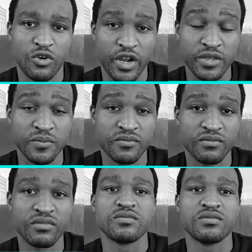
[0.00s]
All right.
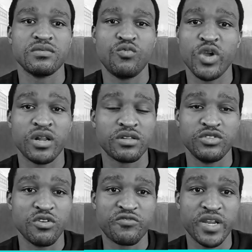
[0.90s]

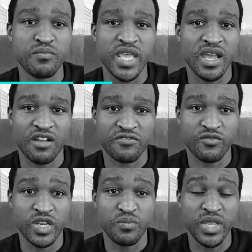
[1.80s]
Well, your friend may
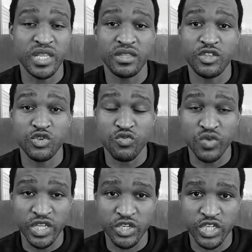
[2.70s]
have really been in a
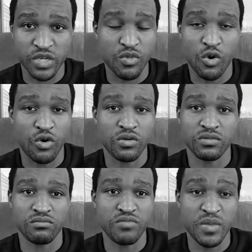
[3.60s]
new relationship, or
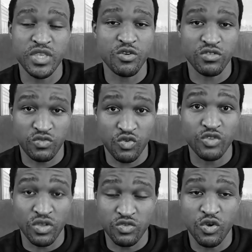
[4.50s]
maybe
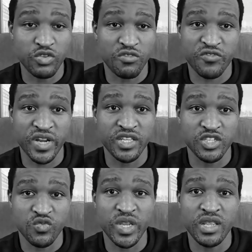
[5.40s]
your
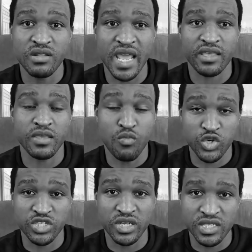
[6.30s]
friend is really like
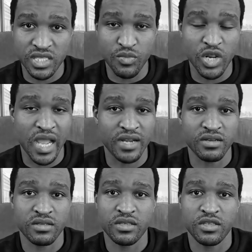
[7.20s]
emotionally stable
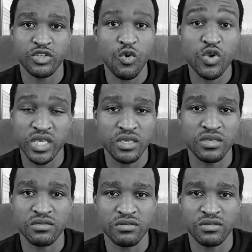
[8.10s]
and
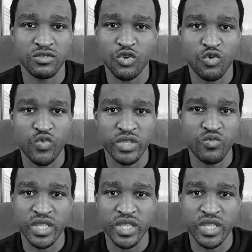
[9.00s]
okay, your